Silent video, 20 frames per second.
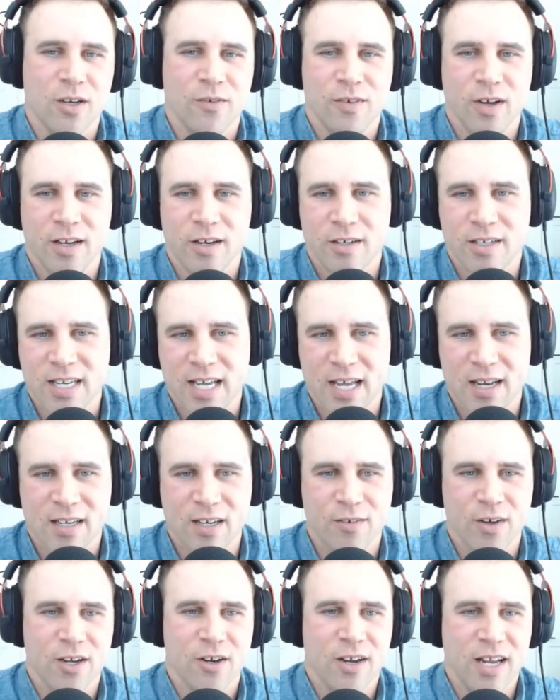you've got your debt,
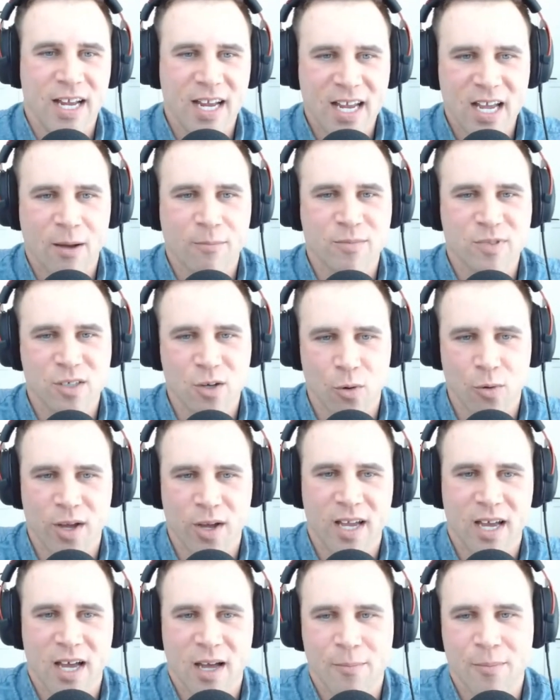you've got your incomes
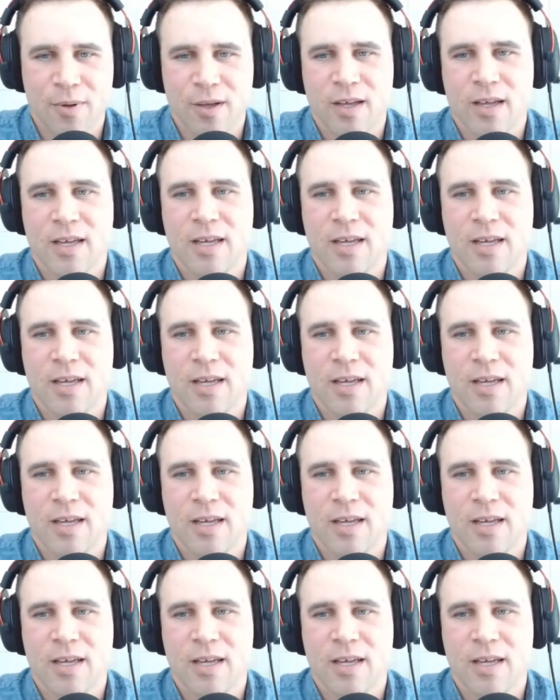going up.